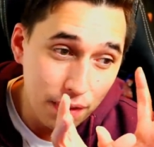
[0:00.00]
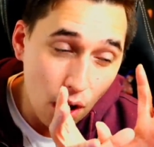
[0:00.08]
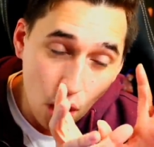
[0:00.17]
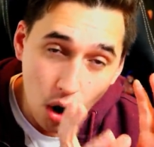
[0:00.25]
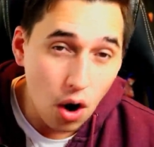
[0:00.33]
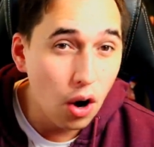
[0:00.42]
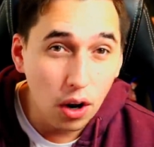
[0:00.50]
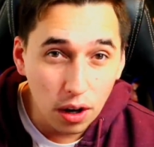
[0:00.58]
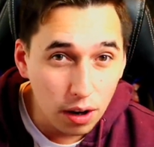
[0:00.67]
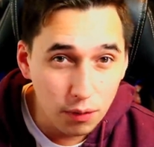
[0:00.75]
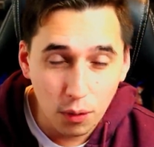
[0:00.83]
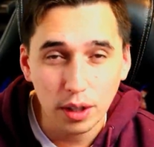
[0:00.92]
all
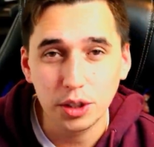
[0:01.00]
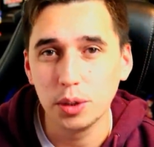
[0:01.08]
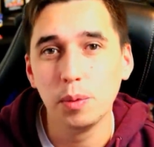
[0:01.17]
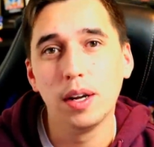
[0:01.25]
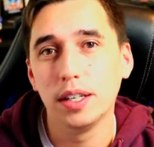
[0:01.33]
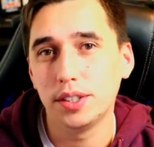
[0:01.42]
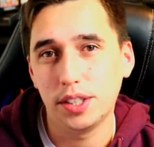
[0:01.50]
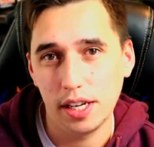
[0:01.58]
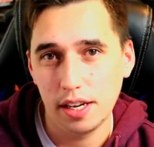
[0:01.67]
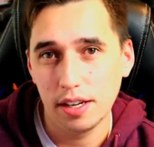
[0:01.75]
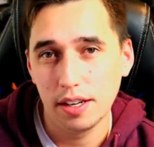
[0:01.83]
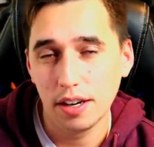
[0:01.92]
of what you want to
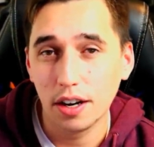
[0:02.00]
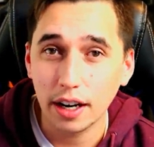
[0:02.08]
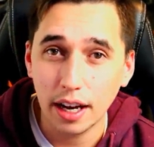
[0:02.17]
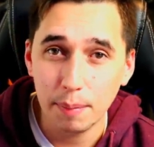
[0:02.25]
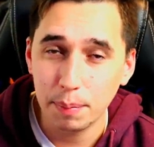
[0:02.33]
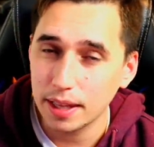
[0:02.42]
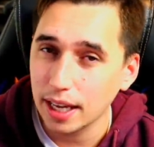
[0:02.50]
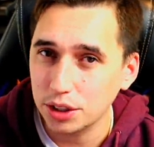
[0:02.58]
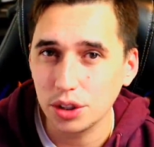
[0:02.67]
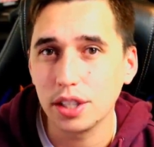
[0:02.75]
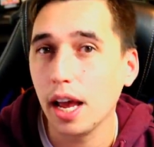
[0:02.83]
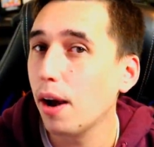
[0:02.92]
see. Okay, but that's
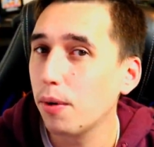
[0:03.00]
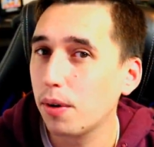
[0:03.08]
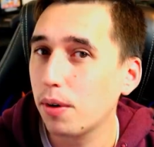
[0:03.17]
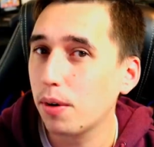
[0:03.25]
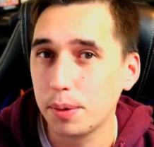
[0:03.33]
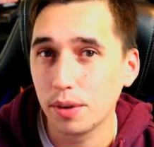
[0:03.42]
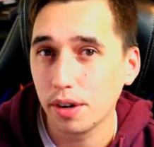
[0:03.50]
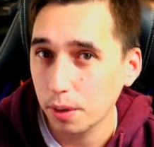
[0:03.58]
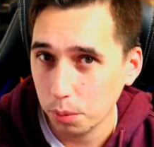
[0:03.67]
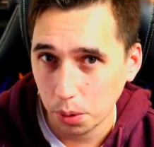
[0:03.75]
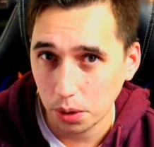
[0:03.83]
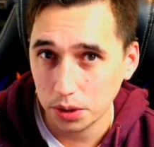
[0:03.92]
just how
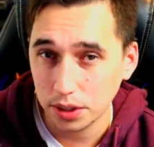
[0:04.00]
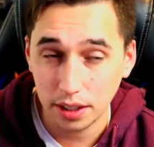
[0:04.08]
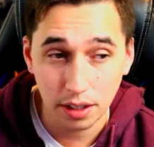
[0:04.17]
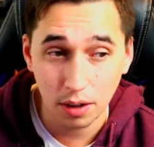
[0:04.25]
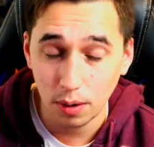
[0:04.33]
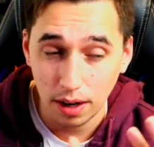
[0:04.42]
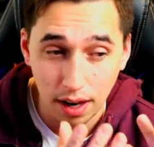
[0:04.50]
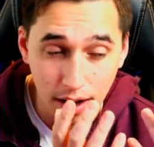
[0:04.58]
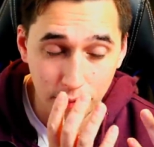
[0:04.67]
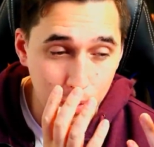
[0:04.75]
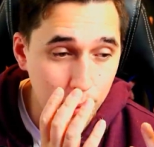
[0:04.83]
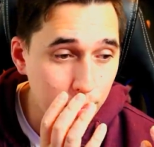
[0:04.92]
copyright works. And I know a
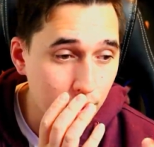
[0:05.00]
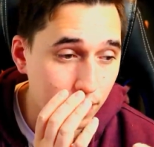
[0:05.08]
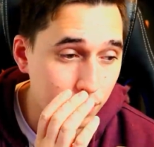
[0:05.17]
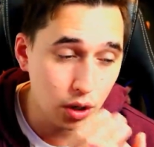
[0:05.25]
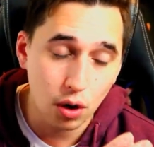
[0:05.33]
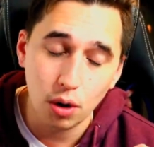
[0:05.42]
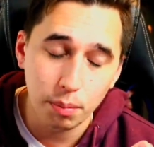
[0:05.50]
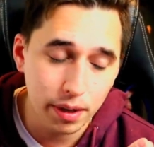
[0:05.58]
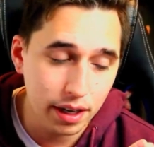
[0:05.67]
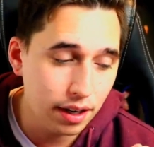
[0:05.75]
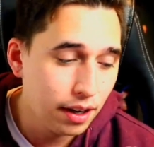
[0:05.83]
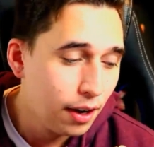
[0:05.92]
lot of people have told
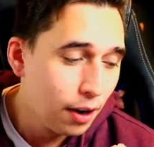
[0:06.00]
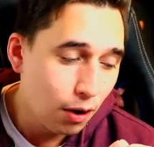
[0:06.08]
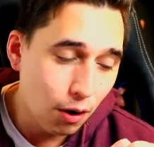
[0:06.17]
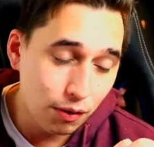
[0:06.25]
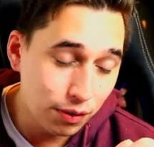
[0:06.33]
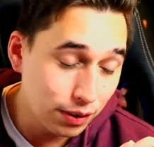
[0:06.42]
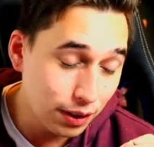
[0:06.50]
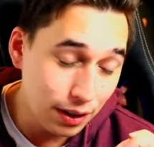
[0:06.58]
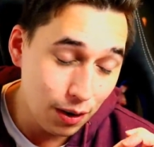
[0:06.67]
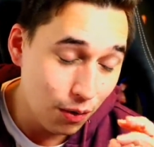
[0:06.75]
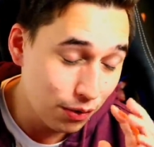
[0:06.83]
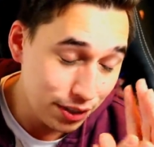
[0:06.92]
me over
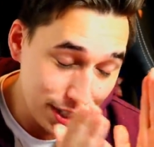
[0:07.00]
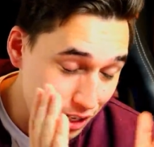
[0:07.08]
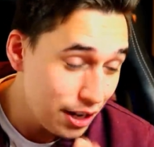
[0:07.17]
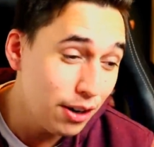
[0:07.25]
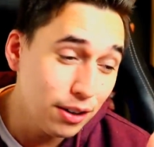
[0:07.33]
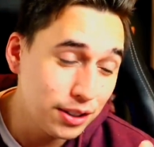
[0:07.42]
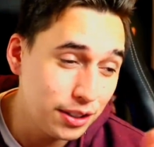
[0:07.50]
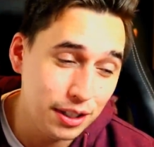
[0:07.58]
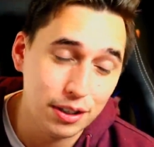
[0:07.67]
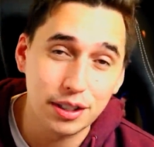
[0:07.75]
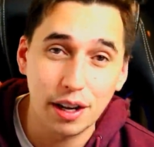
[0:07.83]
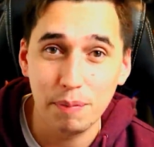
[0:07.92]
years and
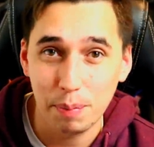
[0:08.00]
years that I've